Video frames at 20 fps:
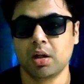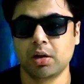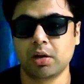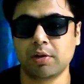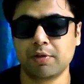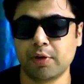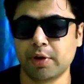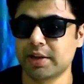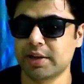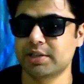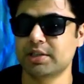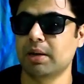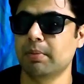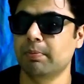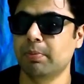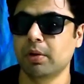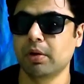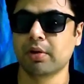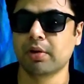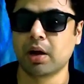Now, for
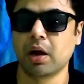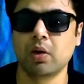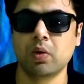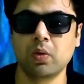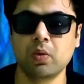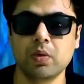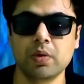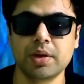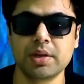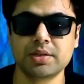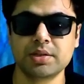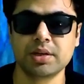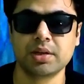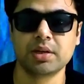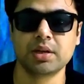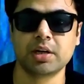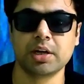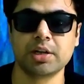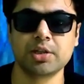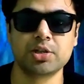example, Rahu is
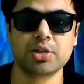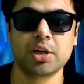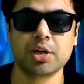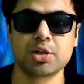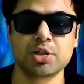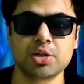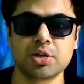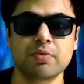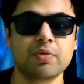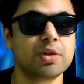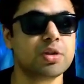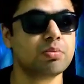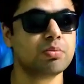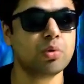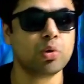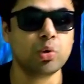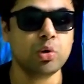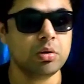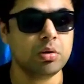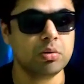in conjunction with
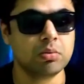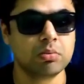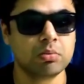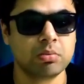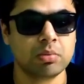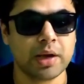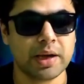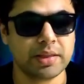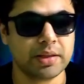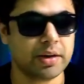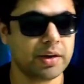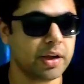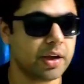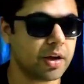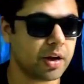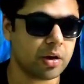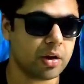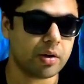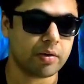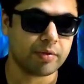Moon, and the
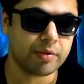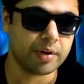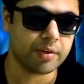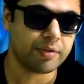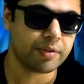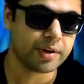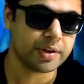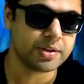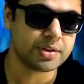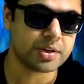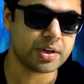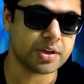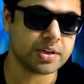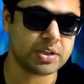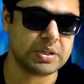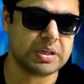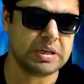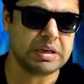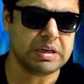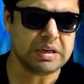degree of difference
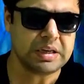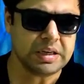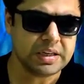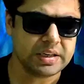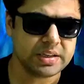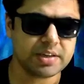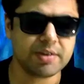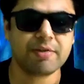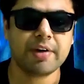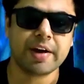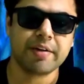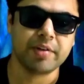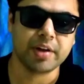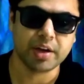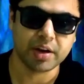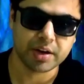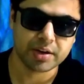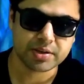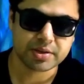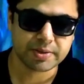is, say, 5
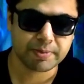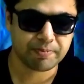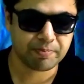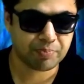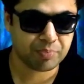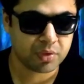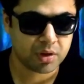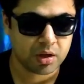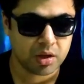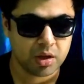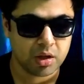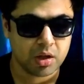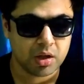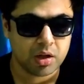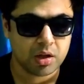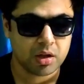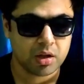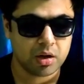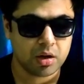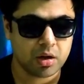degrees.
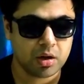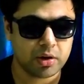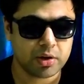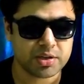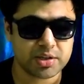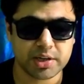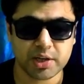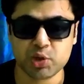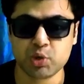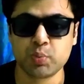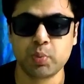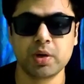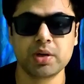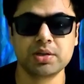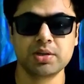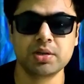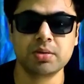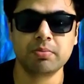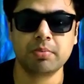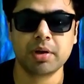Now, such
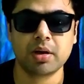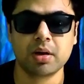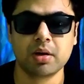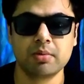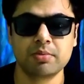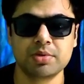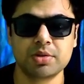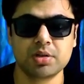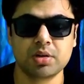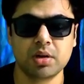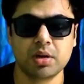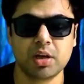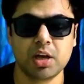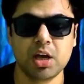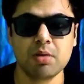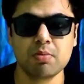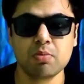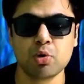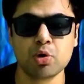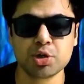person becomes
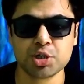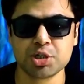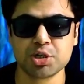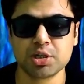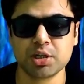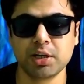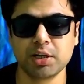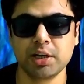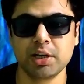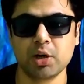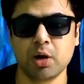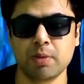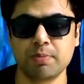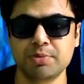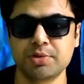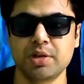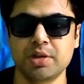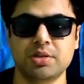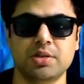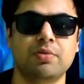emotionally
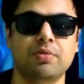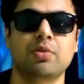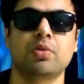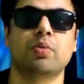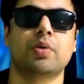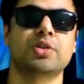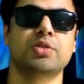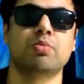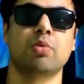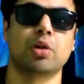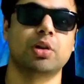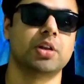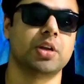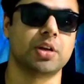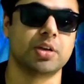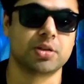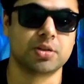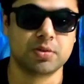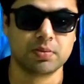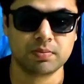obsessive towards small
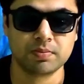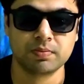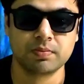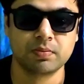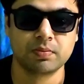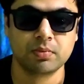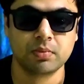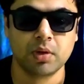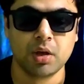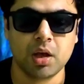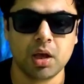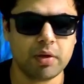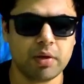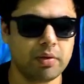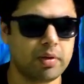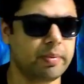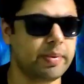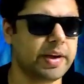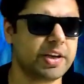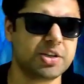things. He
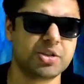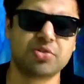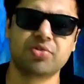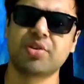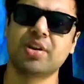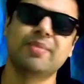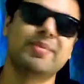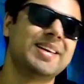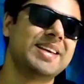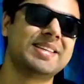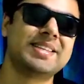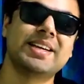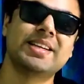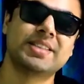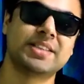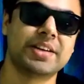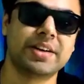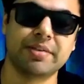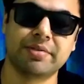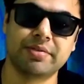will be extremely
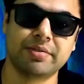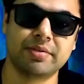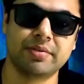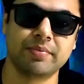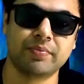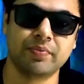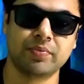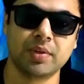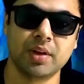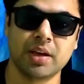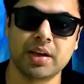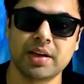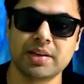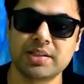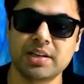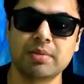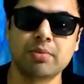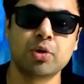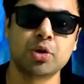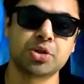sensitive.
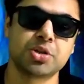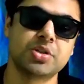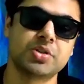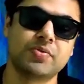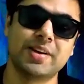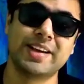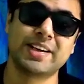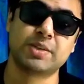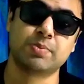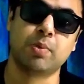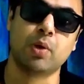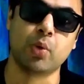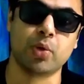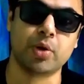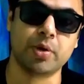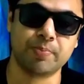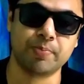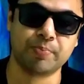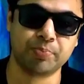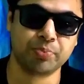His emotions will explode.